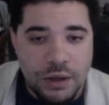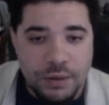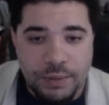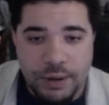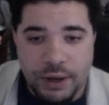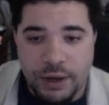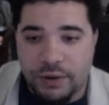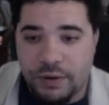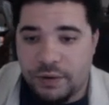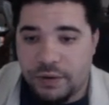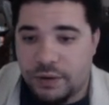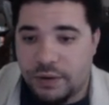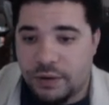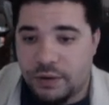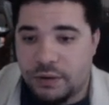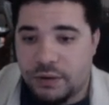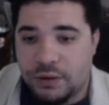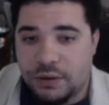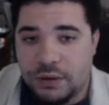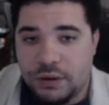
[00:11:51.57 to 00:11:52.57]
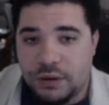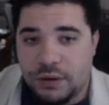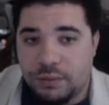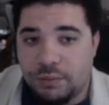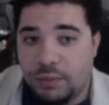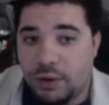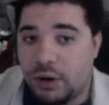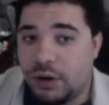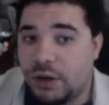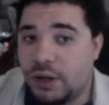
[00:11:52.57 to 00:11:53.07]
But
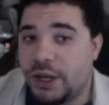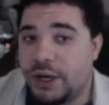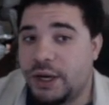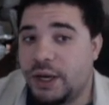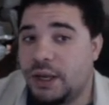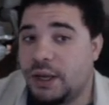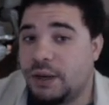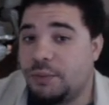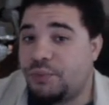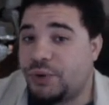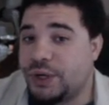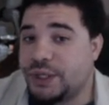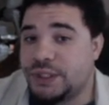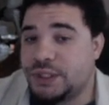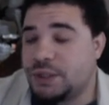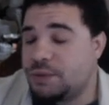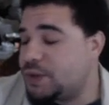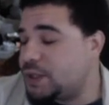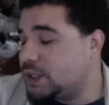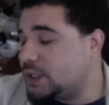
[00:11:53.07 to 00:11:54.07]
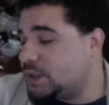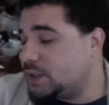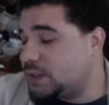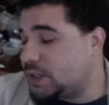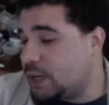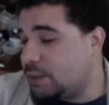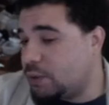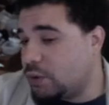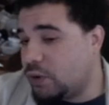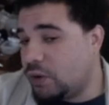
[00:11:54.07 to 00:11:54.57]
Merlin brings something to the
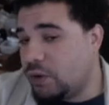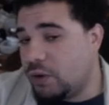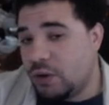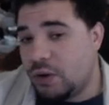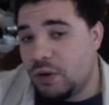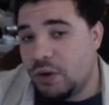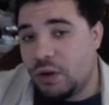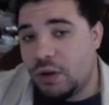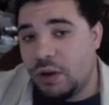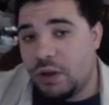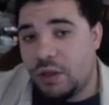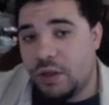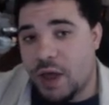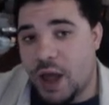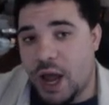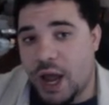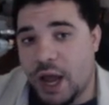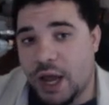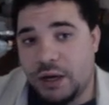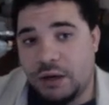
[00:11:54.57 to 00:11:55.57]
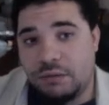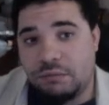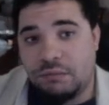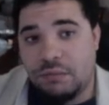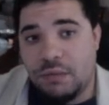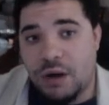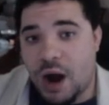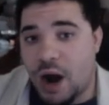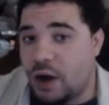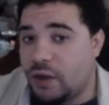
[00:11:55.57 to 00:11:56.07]
table that
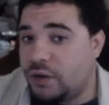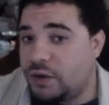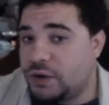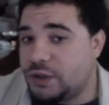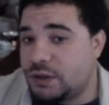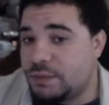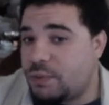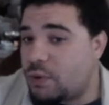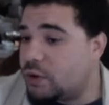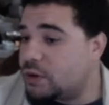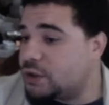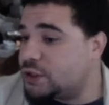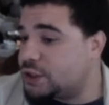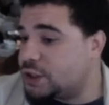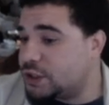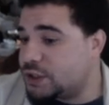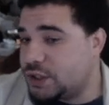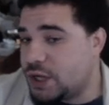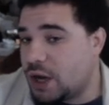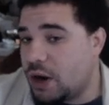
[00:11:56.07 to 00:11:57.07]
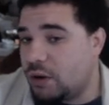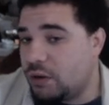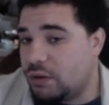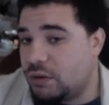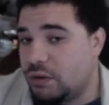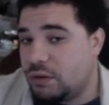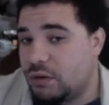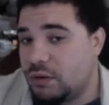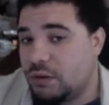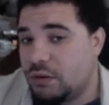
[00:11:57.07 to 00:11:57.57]
other supports just don't.
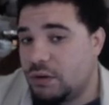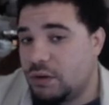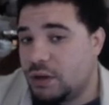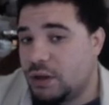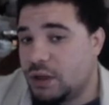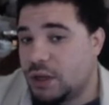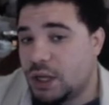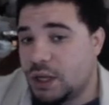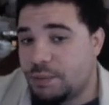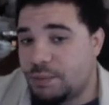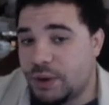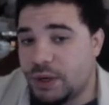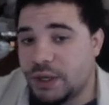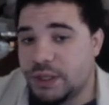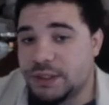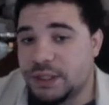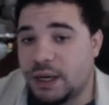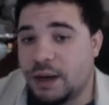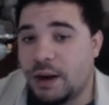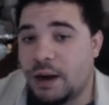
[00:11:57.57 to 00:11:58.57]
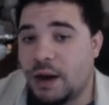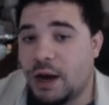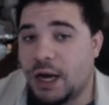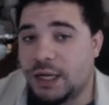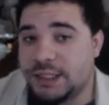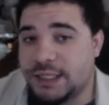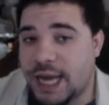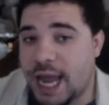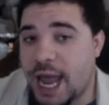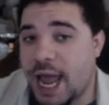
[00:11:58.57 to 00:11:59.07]
He brings
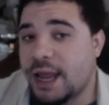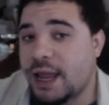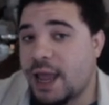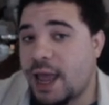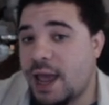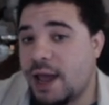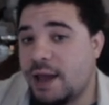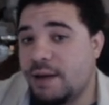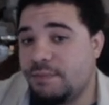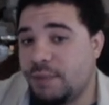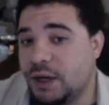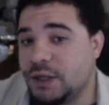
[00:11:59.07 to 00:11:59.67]
attack and